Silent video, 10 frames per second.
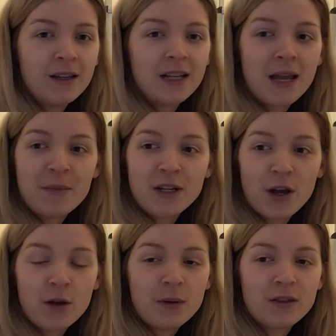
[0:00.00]
Let me
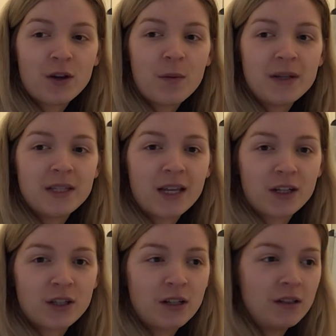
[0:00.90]
know in the comment
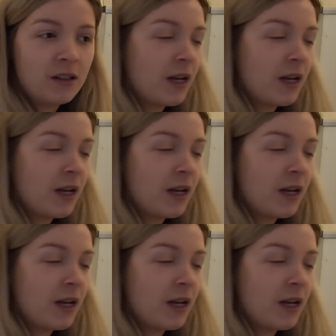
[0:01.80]
section